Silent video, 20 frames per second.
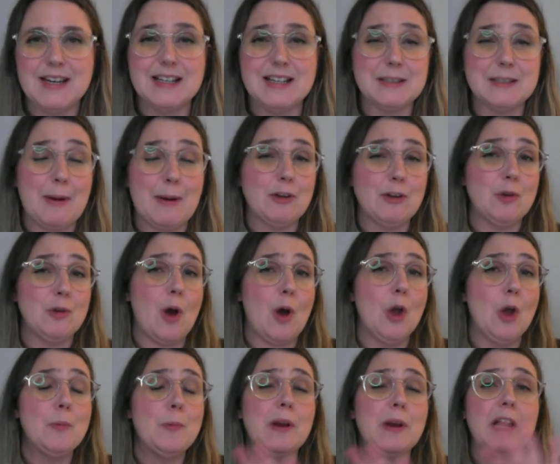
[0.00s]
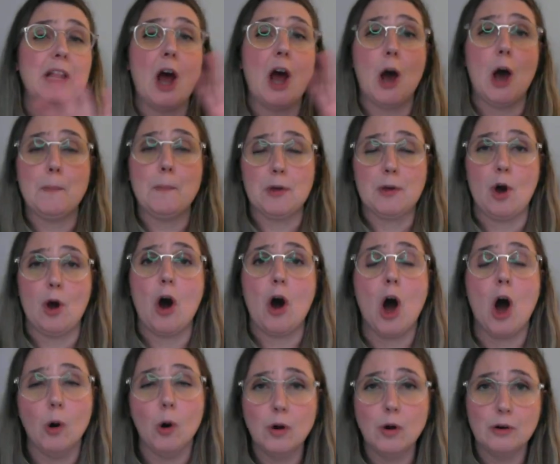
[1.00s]
It's about you opening up your
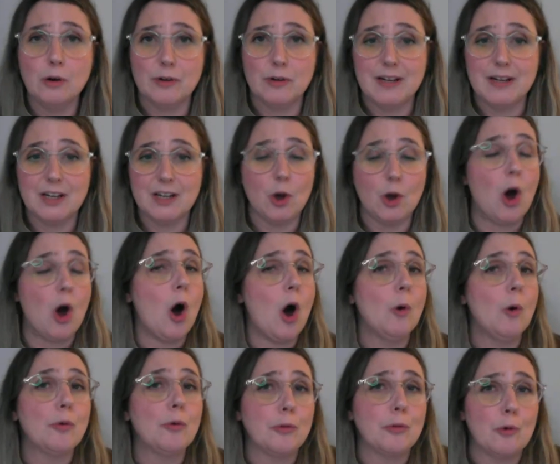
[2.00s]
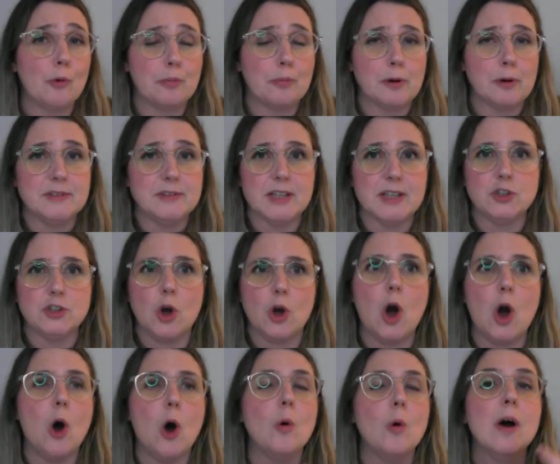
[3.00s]
whole arena, your whole thought process, your
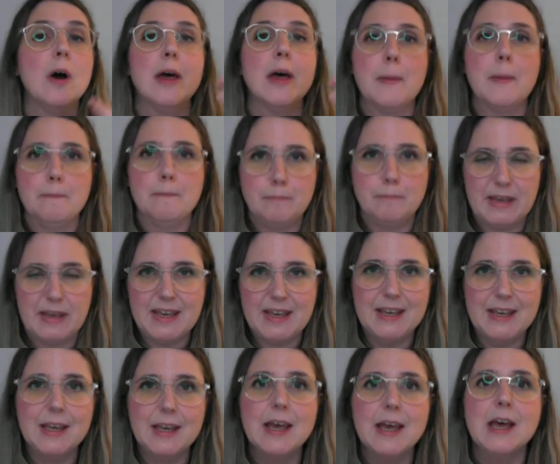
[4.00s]
whole being